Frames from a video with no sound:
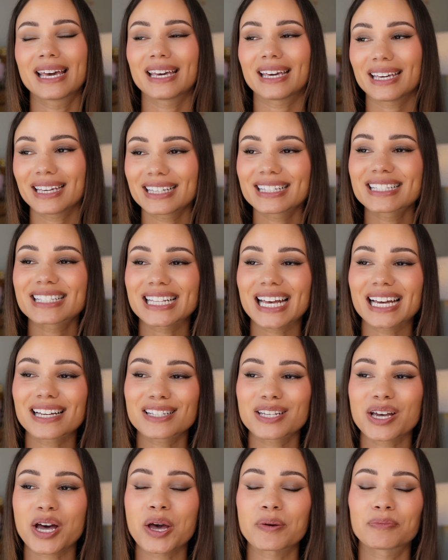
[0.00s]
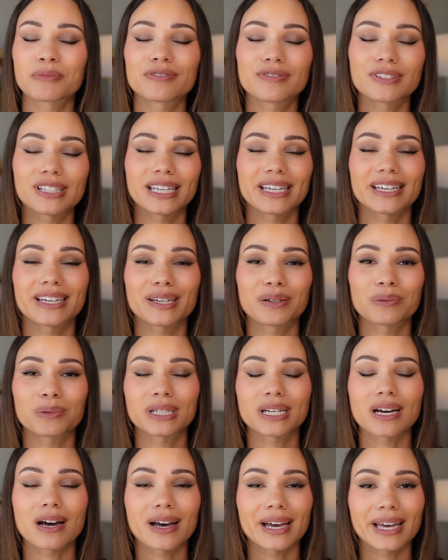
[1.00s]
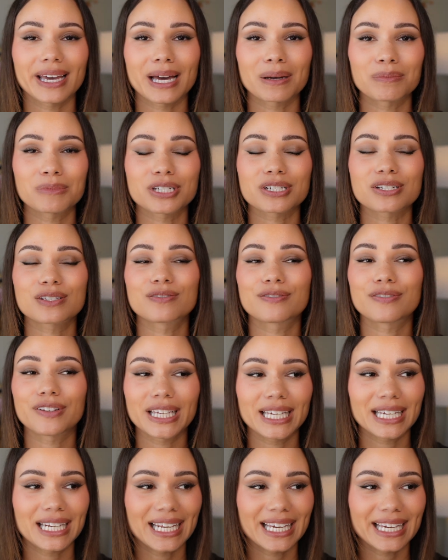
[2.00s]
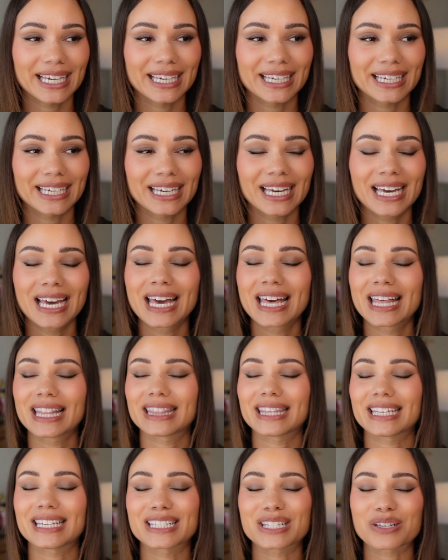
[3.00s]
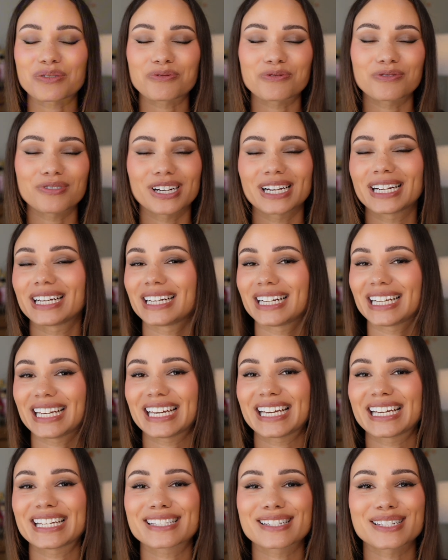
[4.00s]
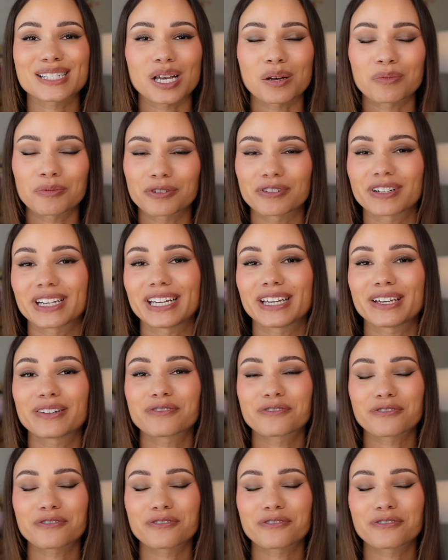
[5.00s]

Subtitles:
It is that time of year when I am just feeling these really summery